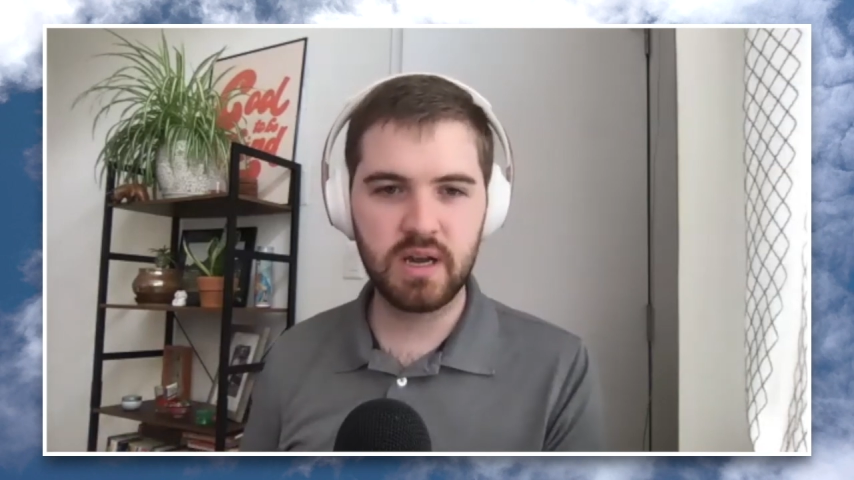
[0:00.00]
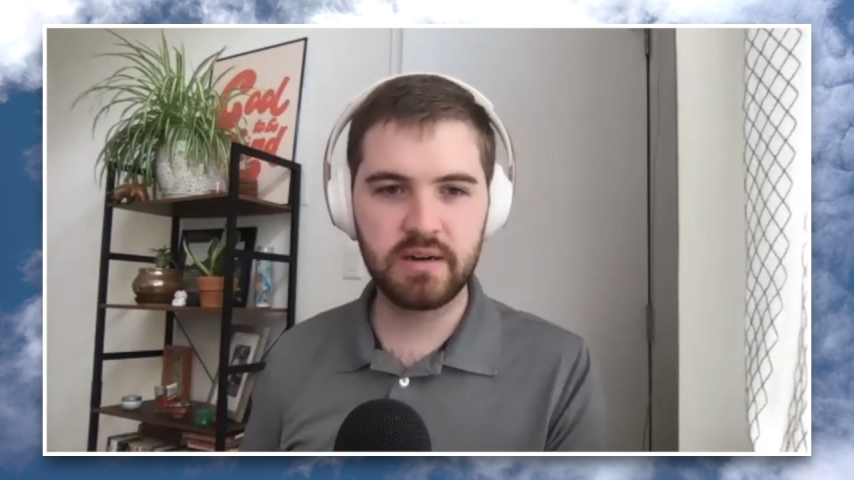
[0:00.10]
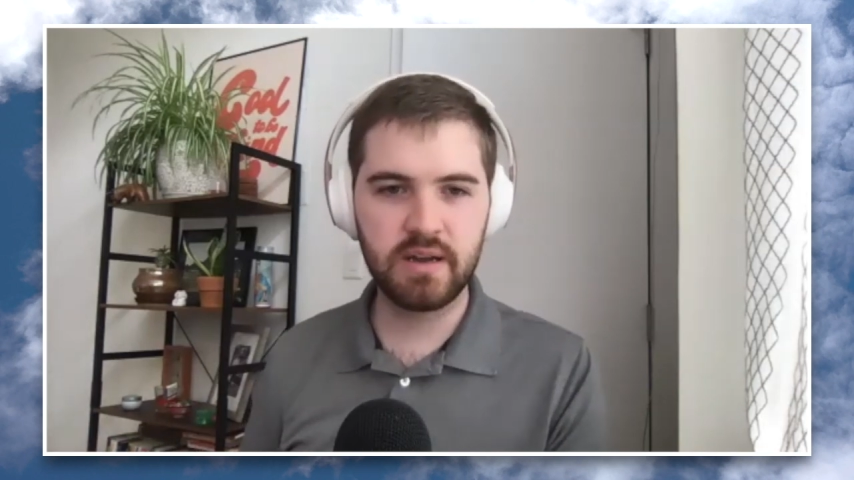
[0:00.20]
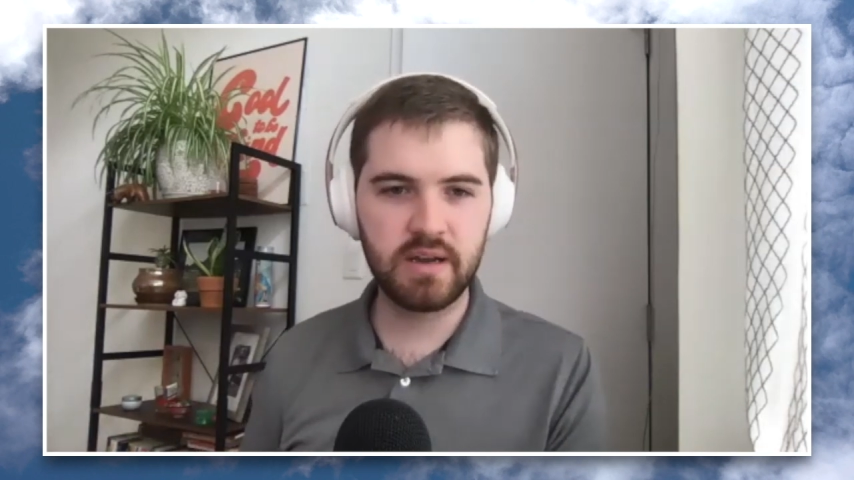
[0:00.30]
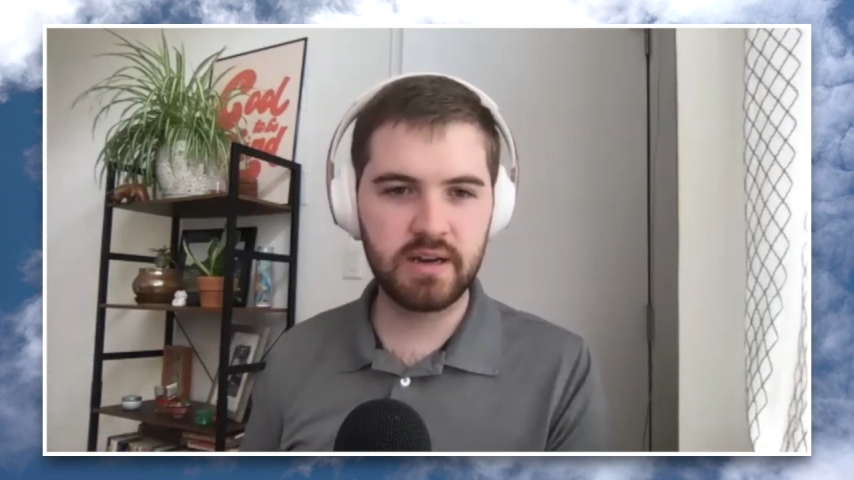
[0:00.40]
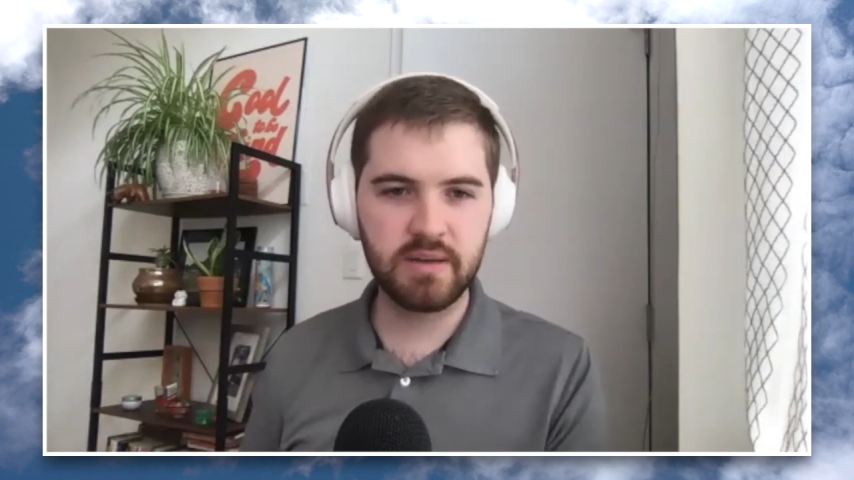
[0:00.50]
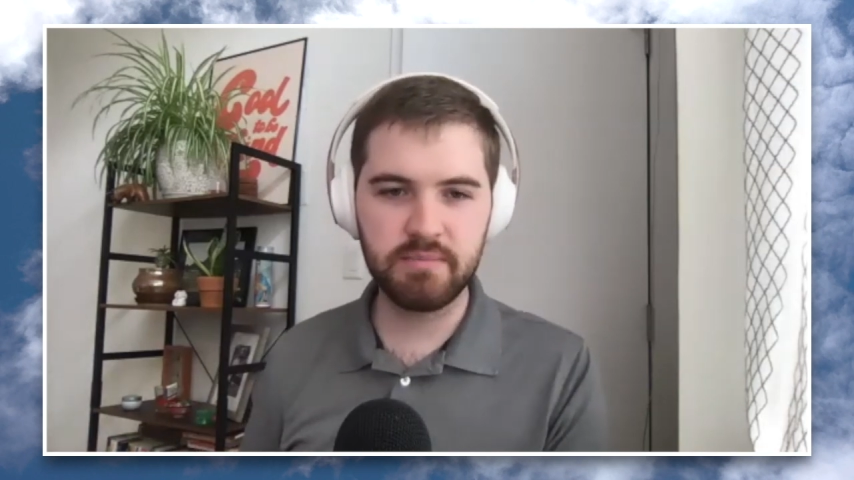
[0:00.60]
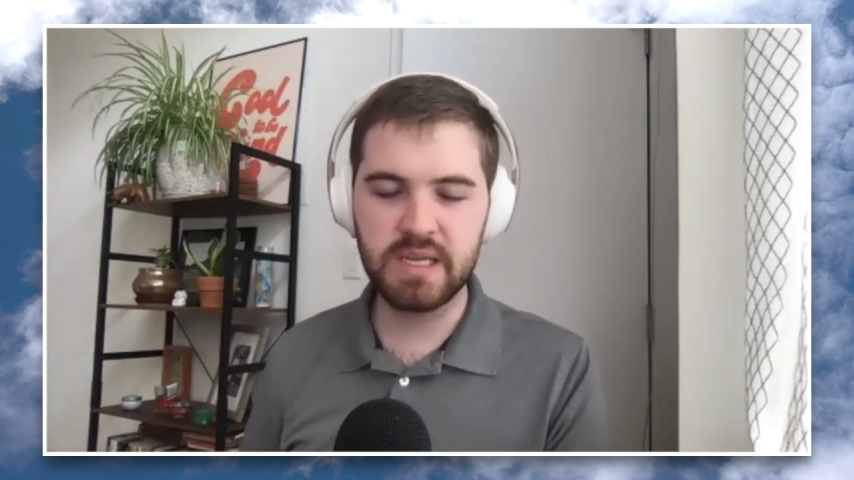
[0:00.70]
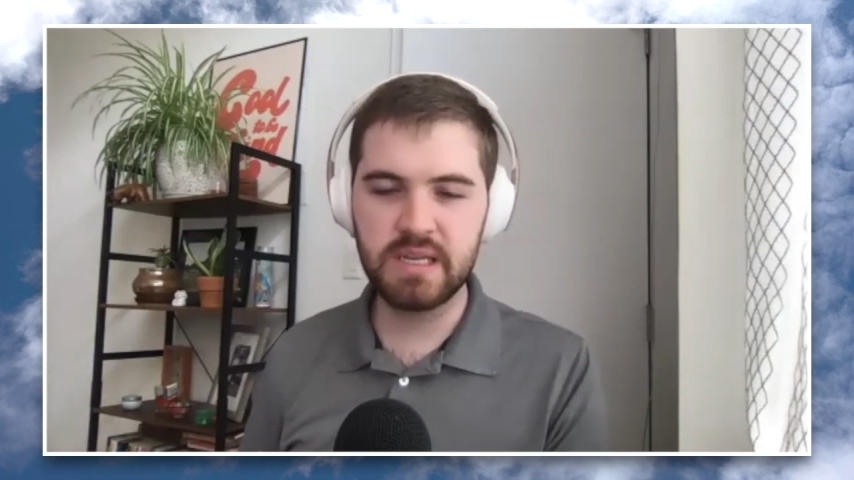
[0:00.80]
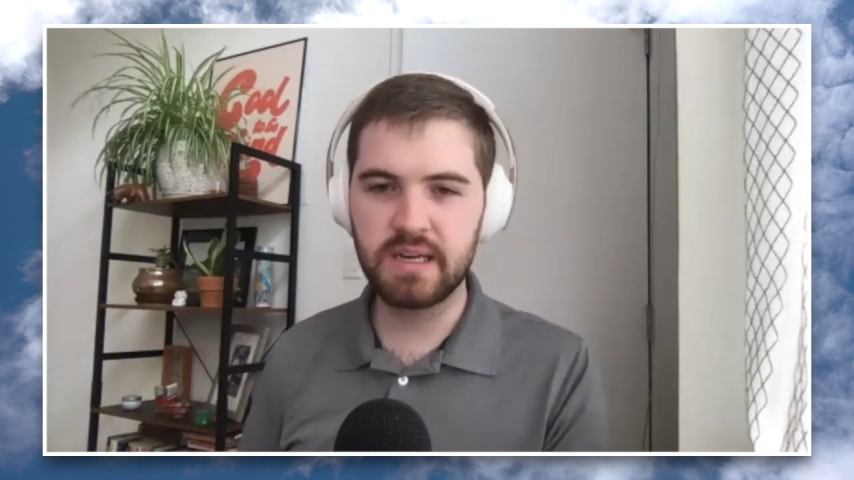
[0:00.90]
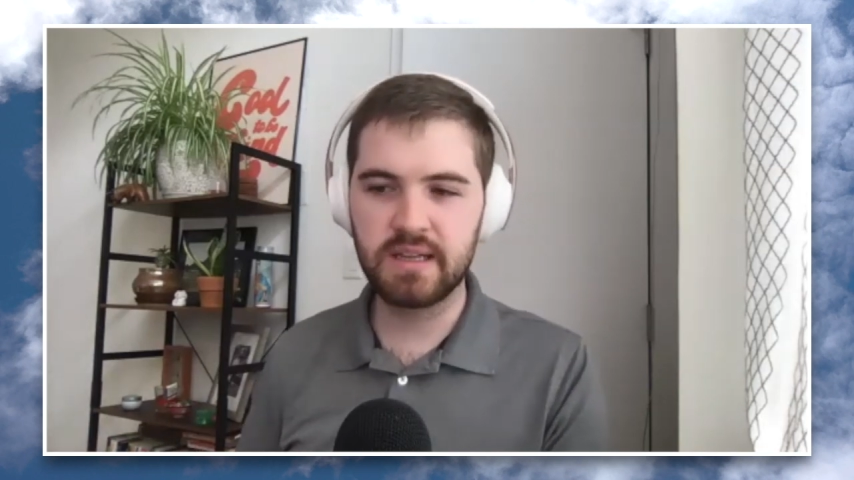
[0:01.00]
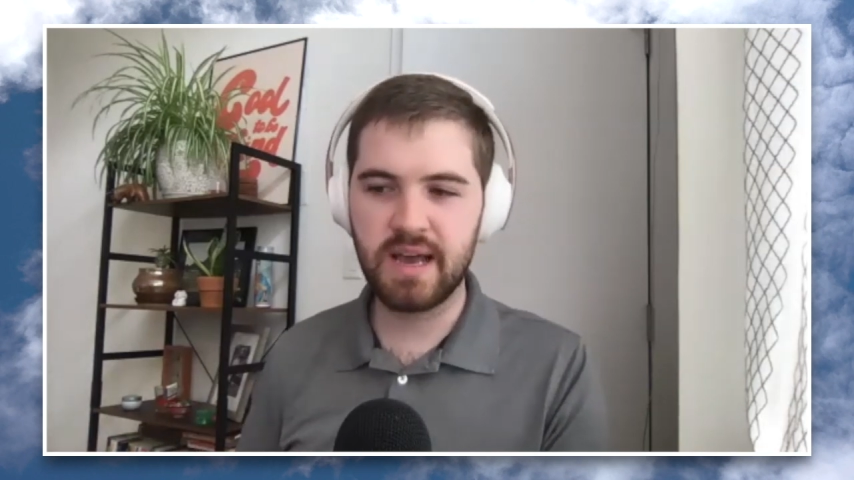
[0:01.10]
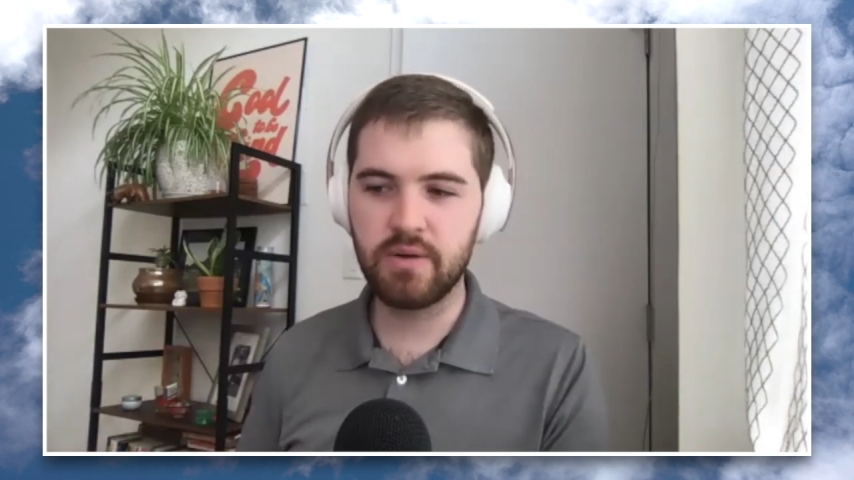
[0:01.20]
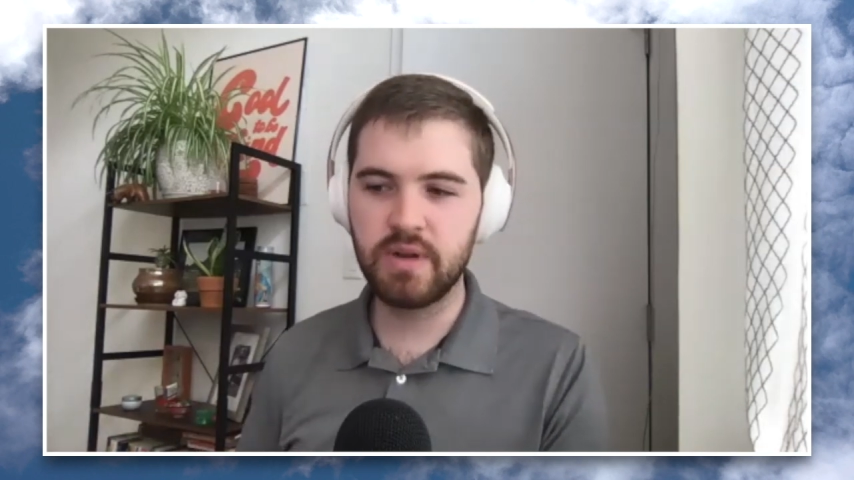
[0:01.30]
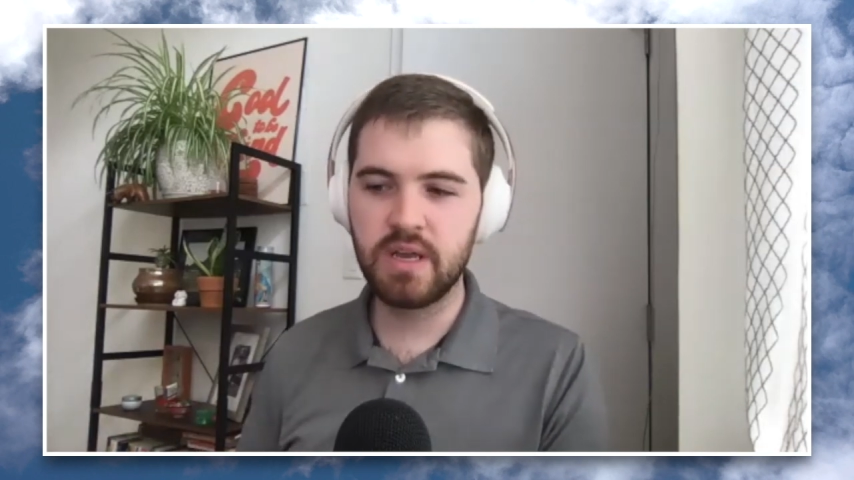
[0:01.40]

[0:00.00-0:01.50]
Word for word: on on a competing cloud,